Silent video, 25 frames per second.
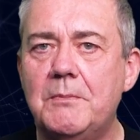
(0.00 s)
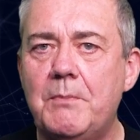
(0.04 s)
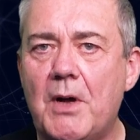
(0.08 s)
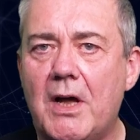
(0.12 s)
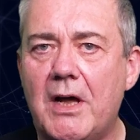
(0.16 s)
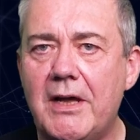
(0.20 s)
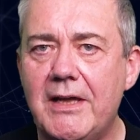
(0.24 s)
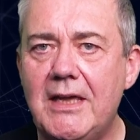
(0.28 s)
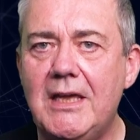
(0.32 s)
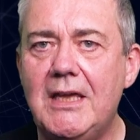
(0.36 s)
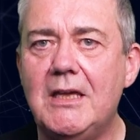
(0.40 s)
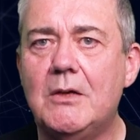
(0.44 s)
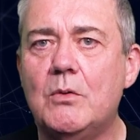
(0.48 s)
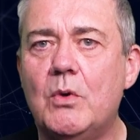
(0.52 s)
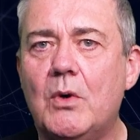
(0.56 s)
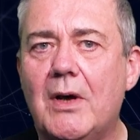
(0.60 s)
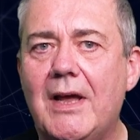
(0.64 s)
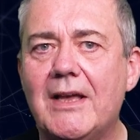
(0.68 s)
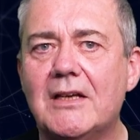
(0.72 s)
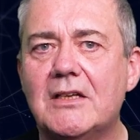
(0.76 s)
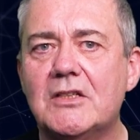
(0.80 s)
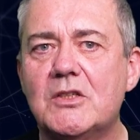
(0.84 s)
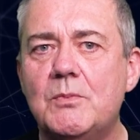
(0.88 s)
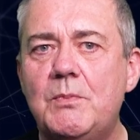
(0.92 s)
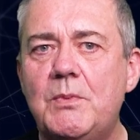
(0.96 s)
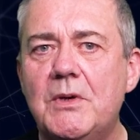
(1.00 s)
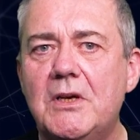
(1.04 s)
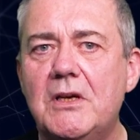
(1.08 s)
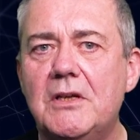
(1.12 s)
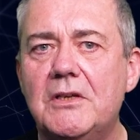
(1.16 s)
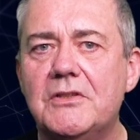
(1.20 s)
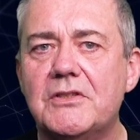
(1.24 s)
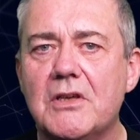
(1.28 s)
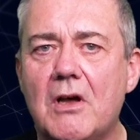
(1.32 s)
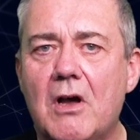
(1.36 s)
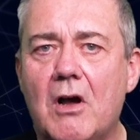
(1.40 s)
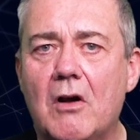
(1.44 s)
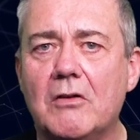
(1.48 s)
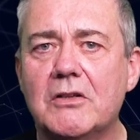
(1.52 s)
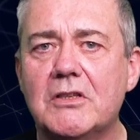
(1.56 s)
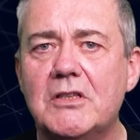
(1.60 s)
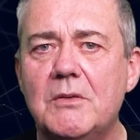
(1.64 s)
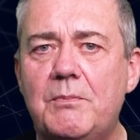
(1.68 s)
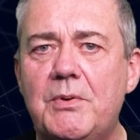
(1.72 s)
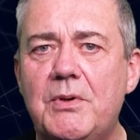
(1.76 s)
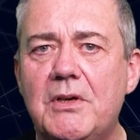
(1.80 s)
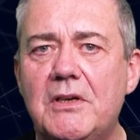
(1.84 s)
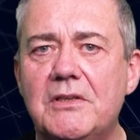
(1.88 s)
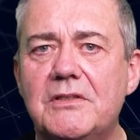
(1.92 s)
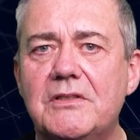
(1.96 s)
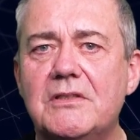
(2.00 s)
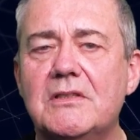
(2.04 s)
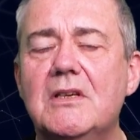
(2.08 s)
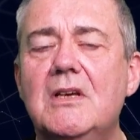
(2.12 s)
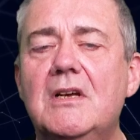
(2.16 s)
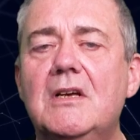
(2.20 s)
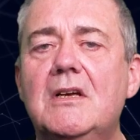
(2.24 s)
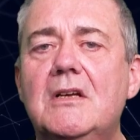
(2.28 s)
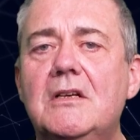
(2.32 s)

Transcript: by Equal Experts, Octopus,